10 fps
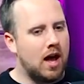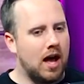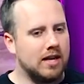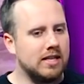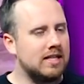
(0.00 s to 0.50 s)

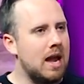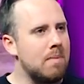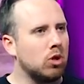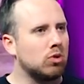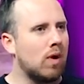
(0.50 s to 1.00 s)
uh,
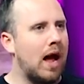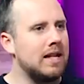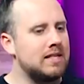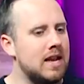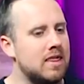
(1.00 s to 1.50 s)
disabled
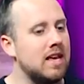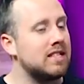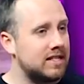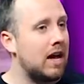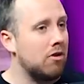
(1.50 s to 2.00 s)
rights and
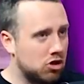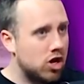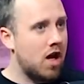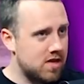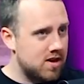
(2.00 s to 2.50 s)
things that sound
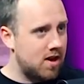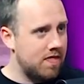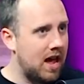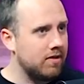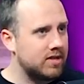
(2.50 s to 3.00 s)
good on the
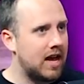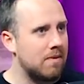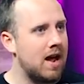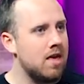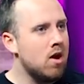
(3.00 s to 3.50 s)
on the
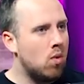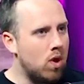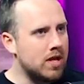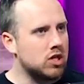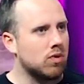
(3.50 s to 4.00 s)
outside, right?
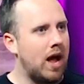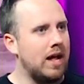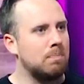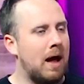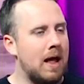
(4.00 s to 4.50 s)
Women's
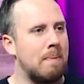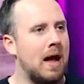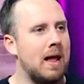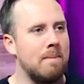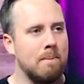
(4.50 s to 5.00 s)
rights by
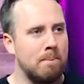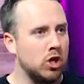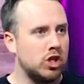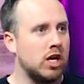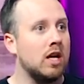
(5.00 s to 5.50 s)
by
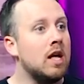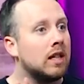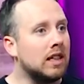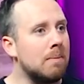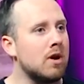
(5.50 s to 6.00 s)
pushing
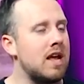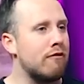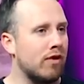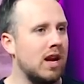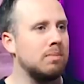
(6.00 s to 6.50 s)
liberty and
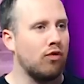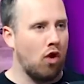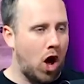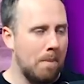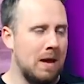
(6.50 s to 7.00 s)
freedoms for
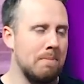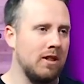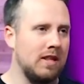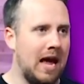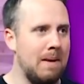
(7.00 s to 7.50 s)
all people
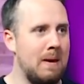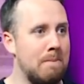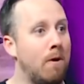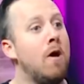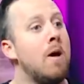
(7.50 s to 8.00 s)
and gay
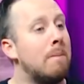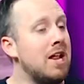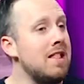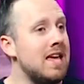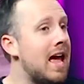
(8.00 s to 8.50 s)
people, but
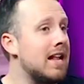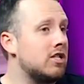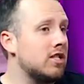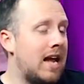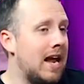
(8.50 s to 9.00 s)
in the end, it's just